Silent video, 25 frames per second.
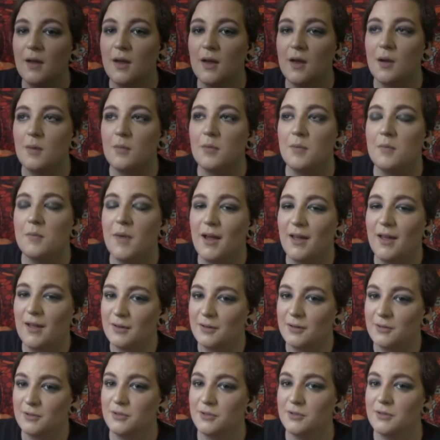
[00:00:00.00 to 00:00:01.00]
But my
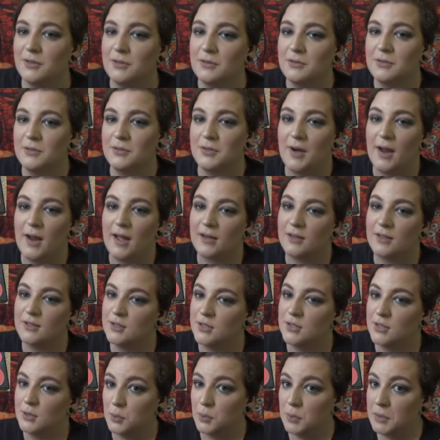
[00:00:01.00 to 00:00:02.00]
undertones are
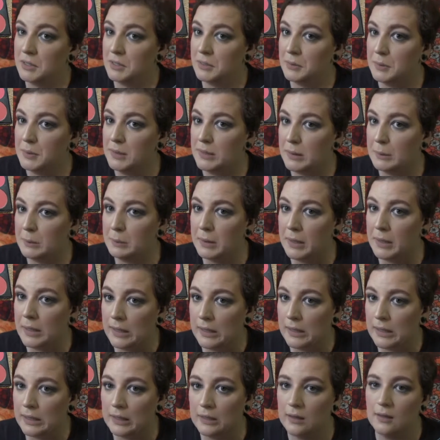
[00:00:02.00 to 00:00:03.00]
actually really, really
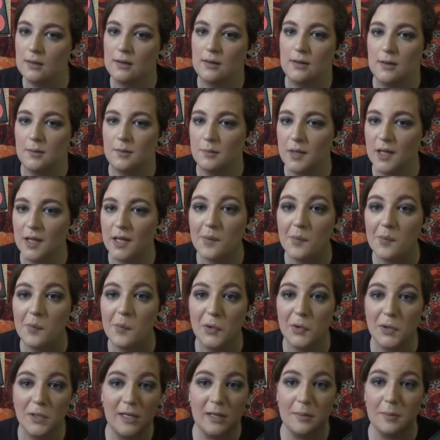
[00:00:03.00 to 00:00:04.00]
pink. I'm like
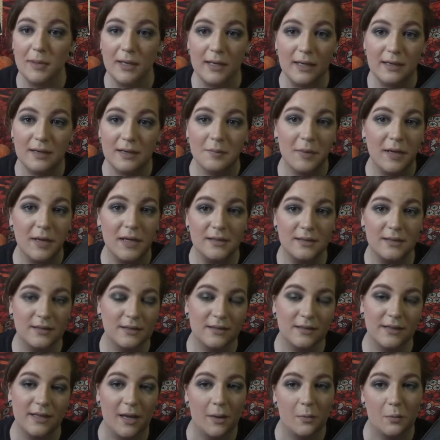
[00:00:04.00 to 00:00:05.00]
Porky Pig,
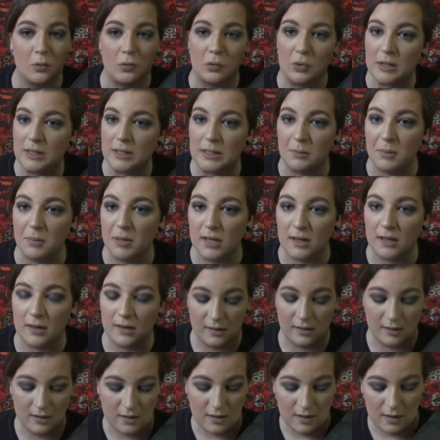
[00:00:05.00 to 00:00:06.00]
basically. I'm really pink.